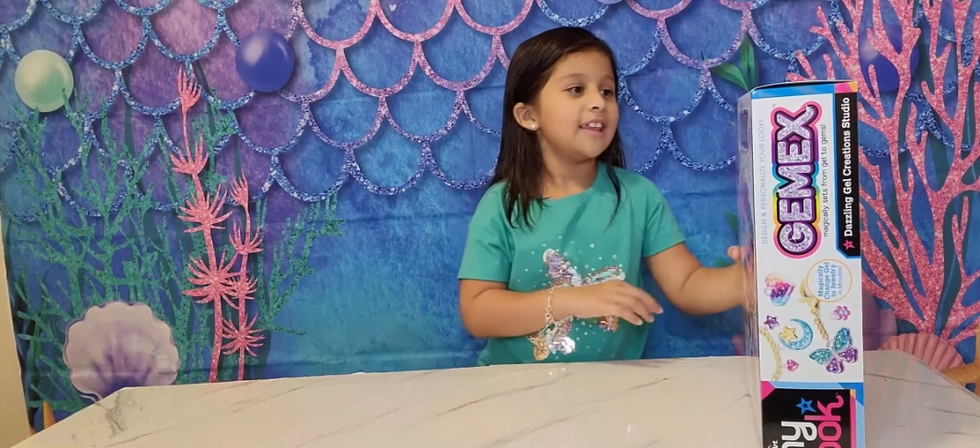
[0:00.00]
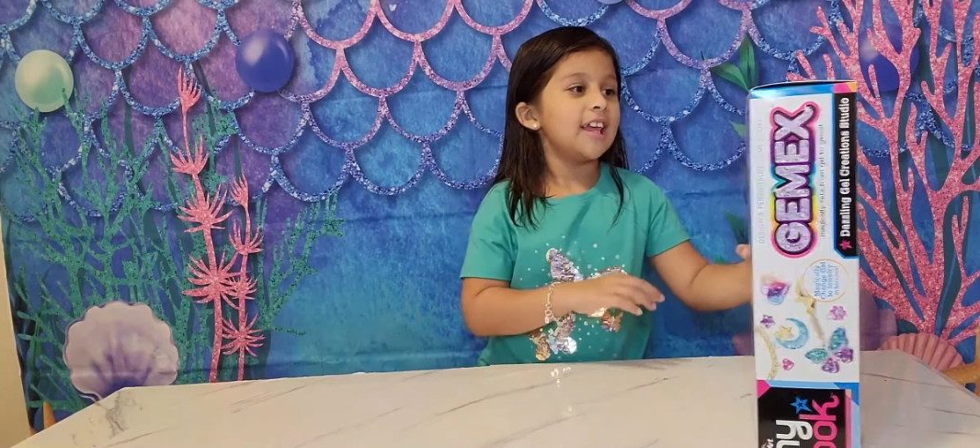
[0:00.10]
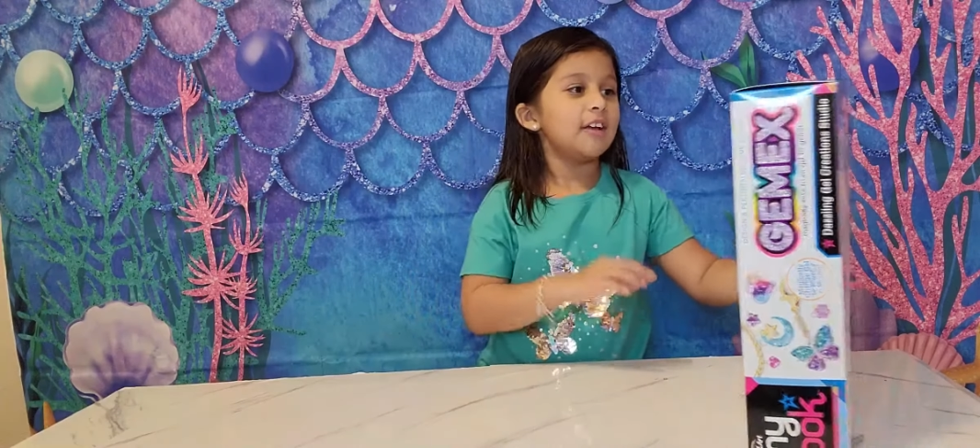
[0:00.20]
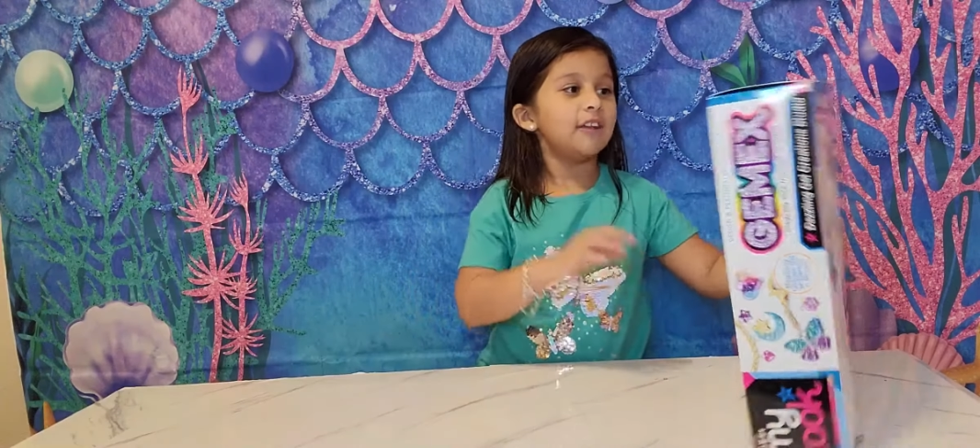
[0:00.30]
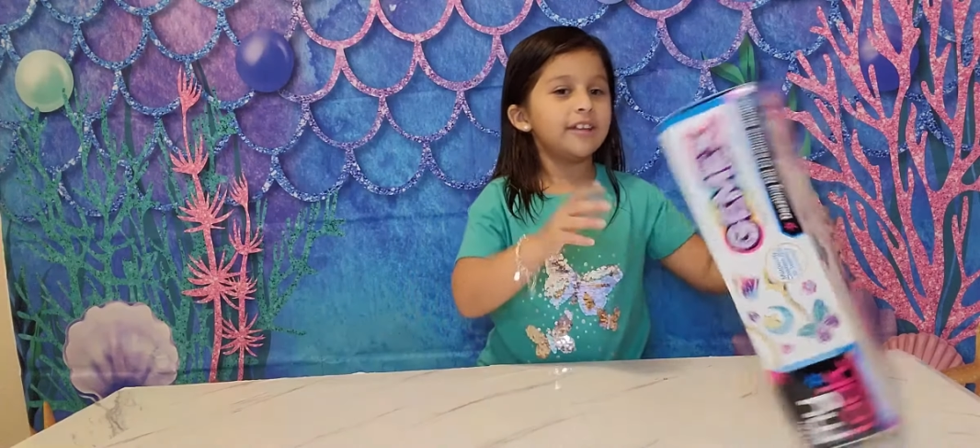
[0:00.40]

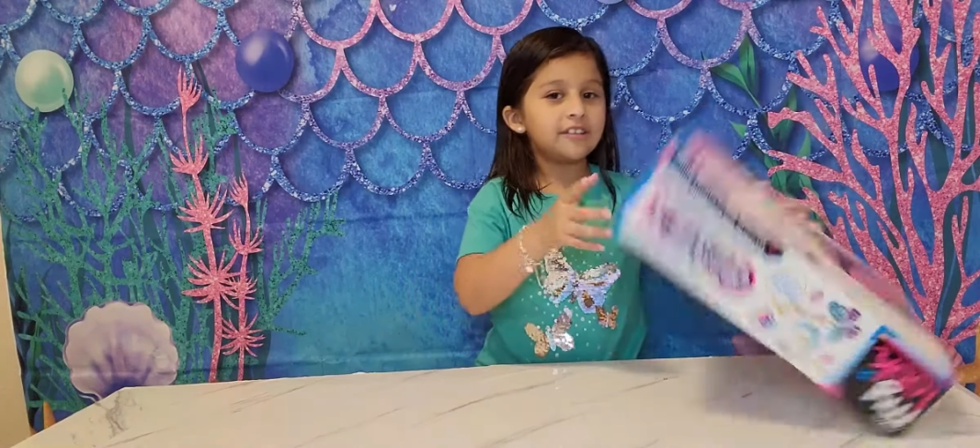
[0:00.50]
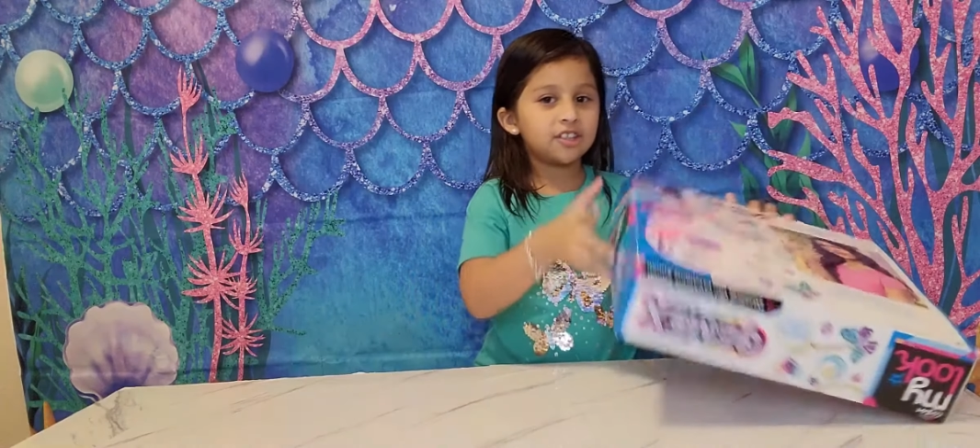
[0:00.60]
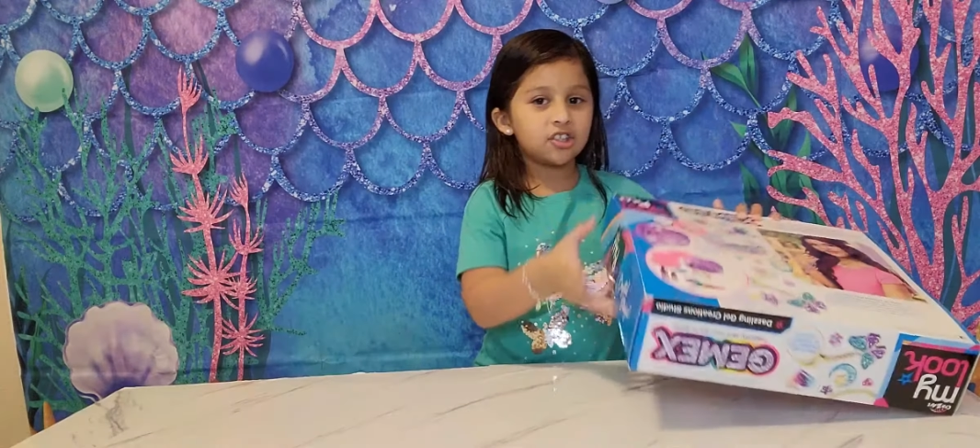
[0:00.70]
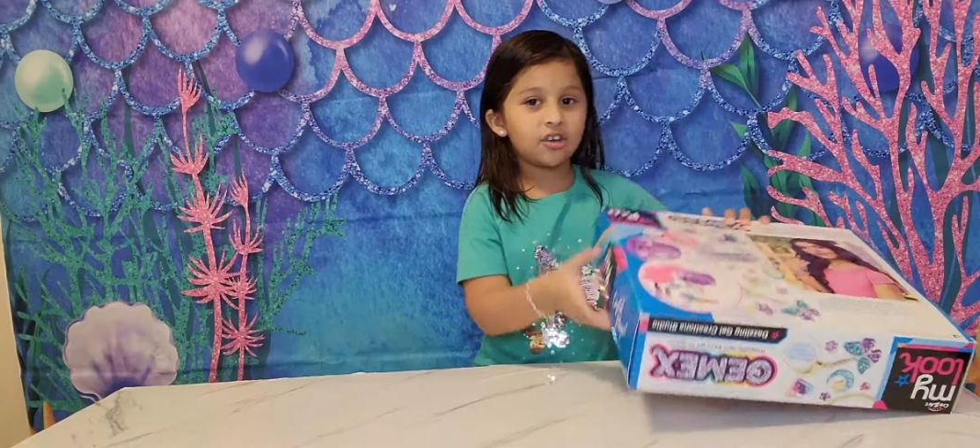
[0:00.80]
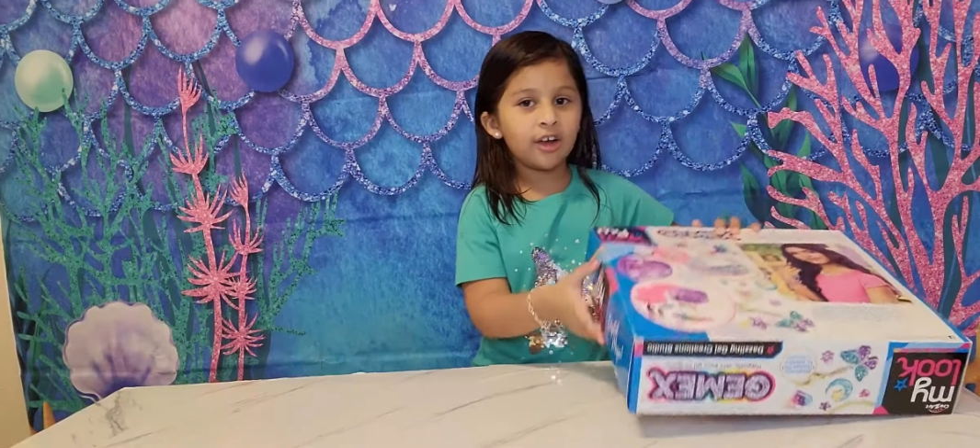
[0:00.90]
Now
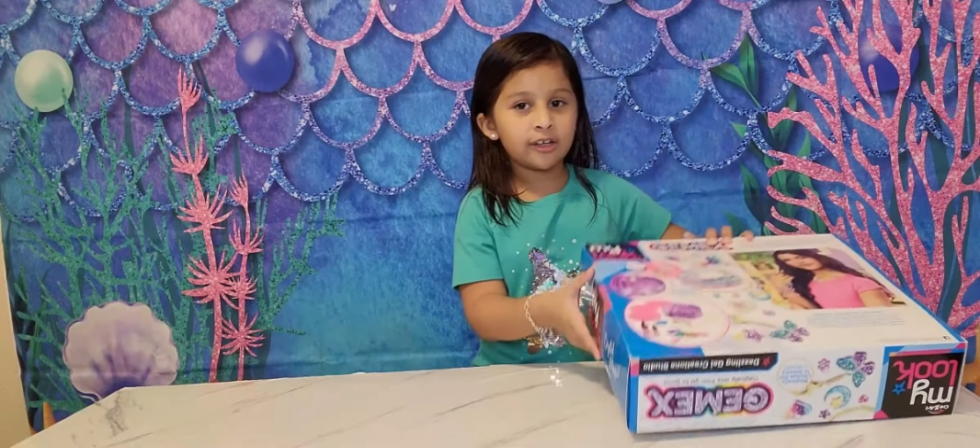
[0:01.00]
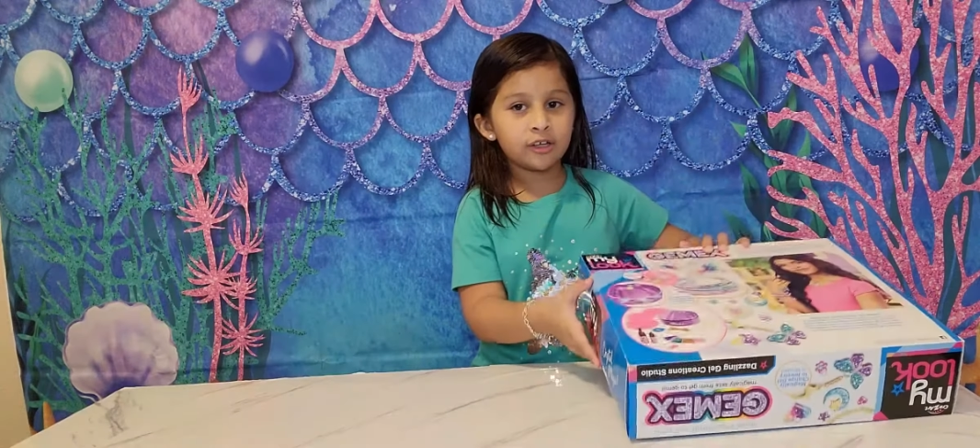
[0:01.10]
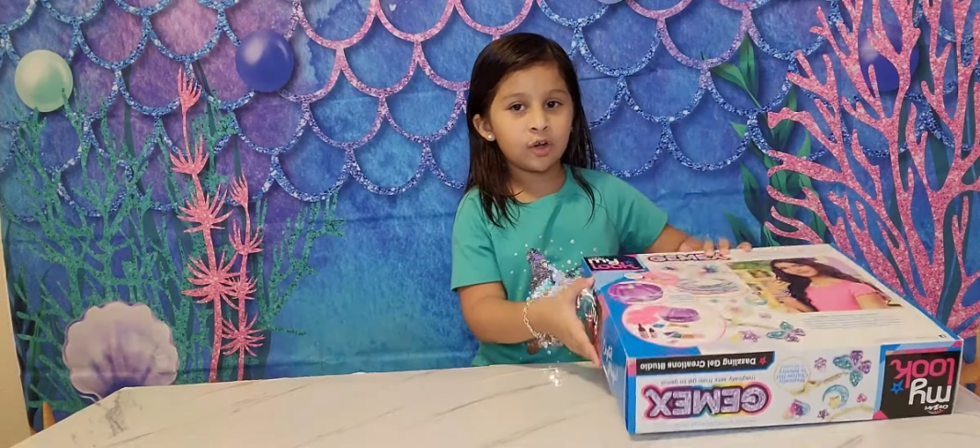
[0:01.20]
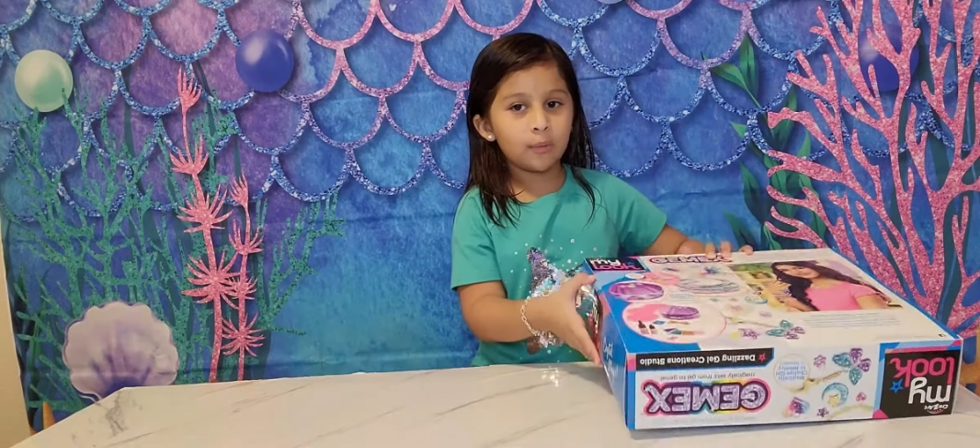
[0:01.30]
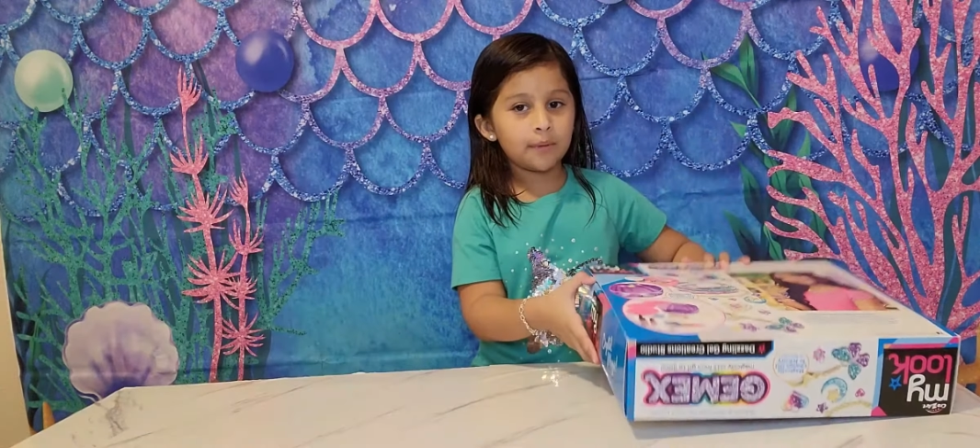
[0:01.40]
let's try
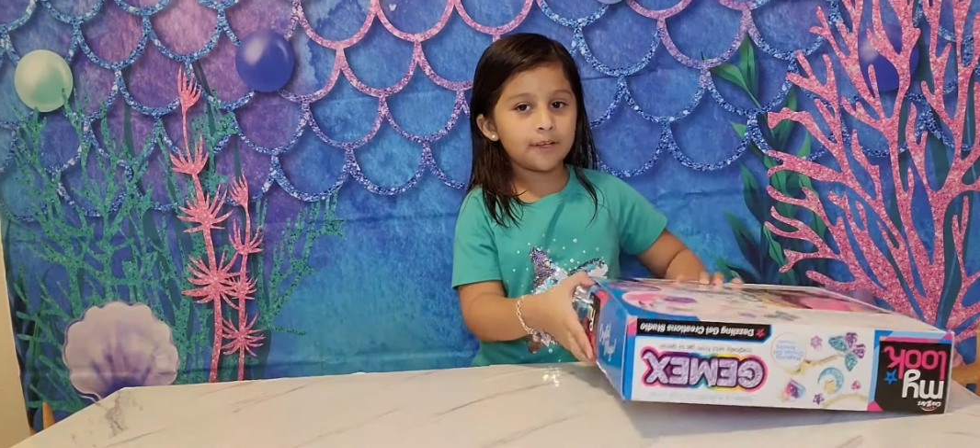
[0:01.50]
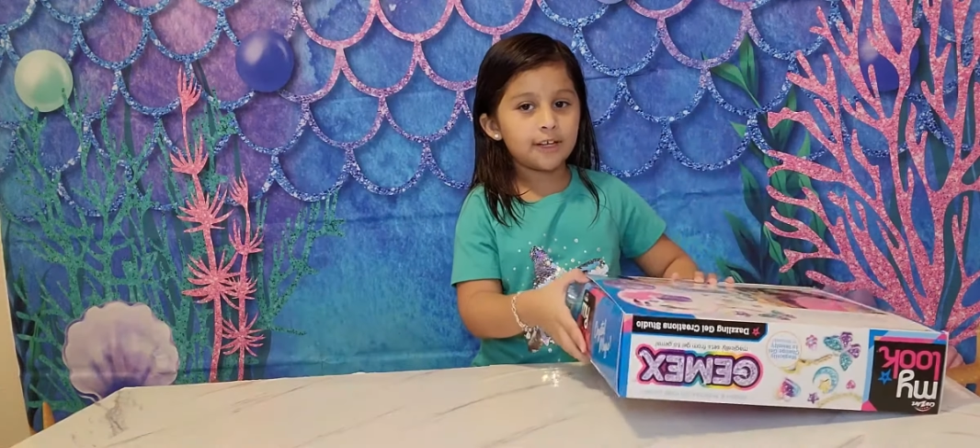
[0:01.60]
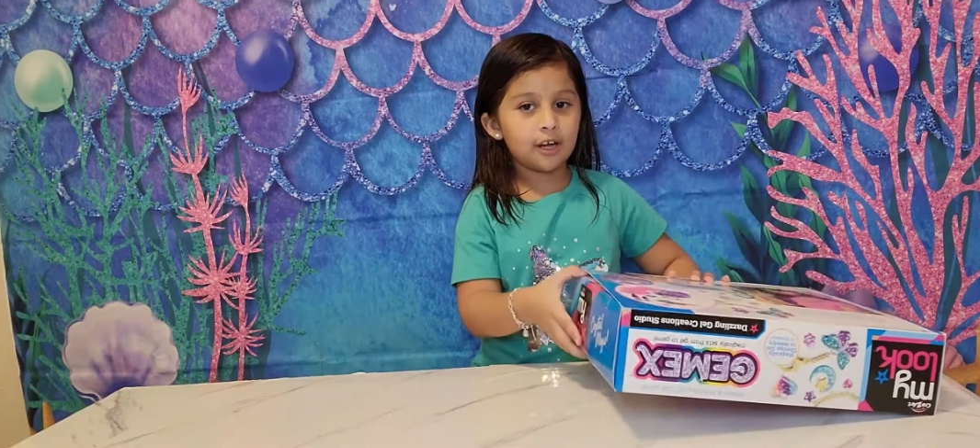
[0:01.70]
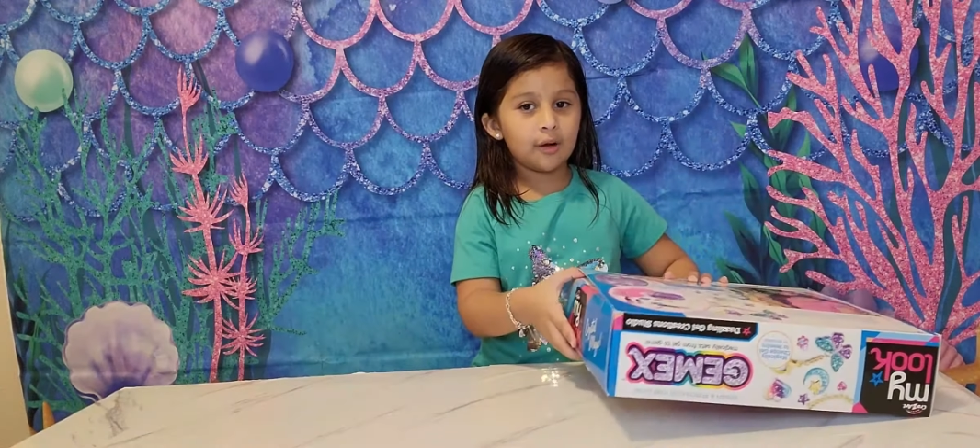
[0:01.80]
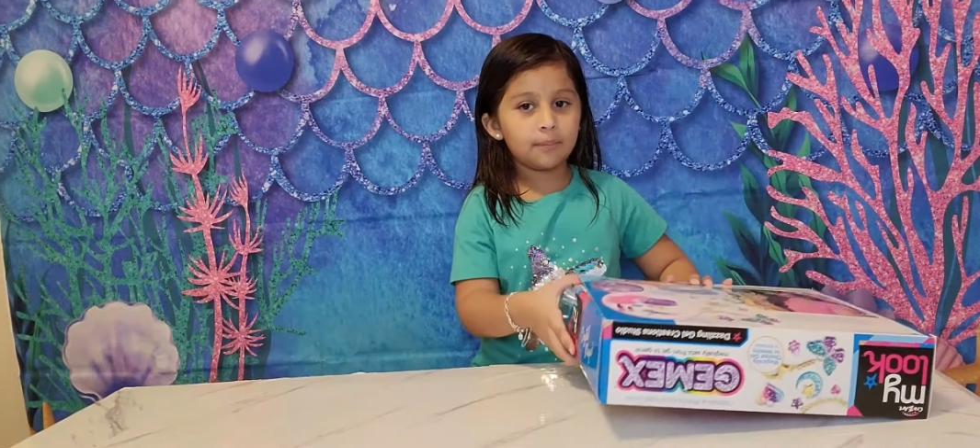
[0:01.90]
and open
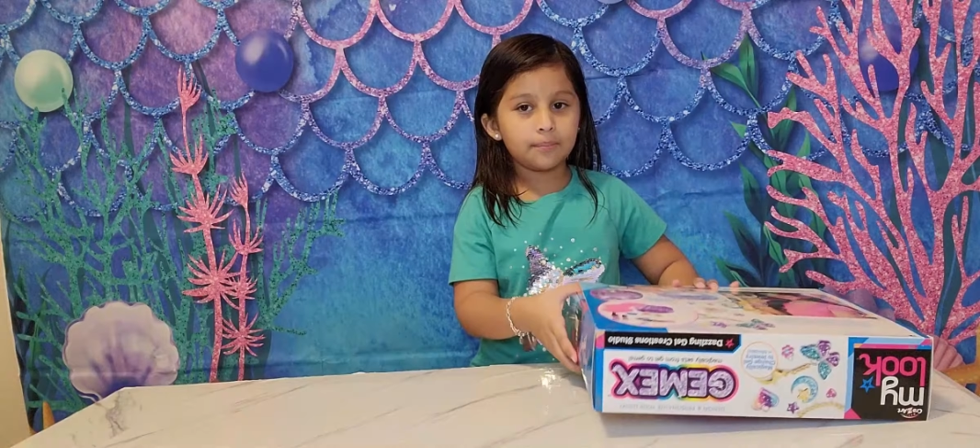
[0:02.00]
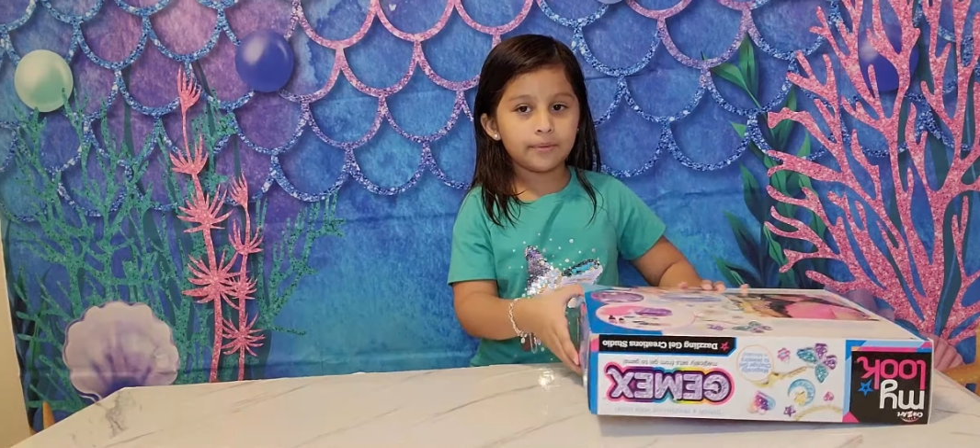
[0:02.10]
it up.